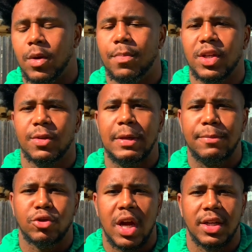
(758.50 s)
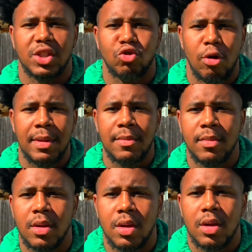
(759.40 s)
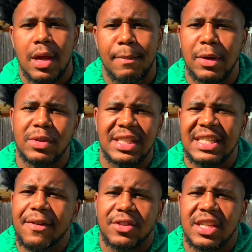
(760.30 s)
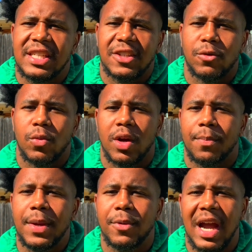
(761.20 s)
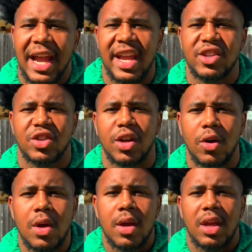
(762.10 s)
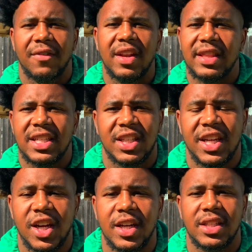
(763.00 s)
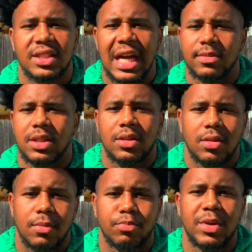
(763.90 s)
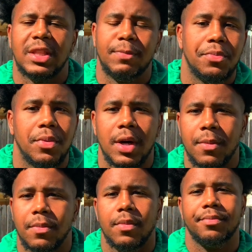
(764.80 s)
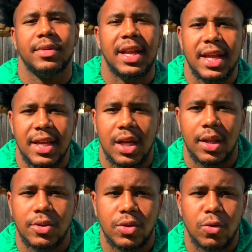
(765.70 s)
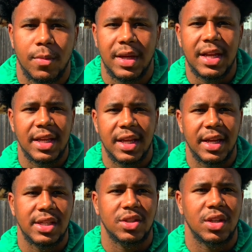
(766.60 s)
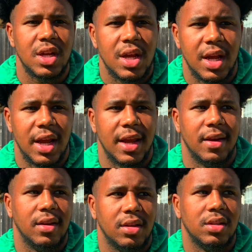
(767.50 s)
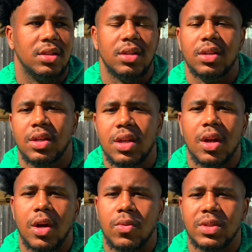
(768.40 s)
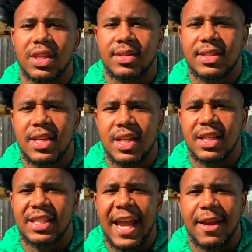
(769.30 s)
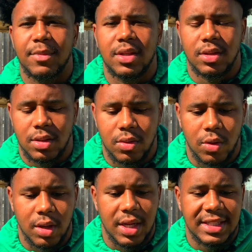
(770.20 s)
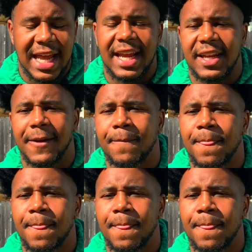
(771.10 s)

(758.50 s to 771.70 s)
bunch of people trying to storm him. But it was just never successful where people got injured. If anything, security stopped it, beat the people up. They didn't get close to him, and he didn't get injured. And it was contained, or contained,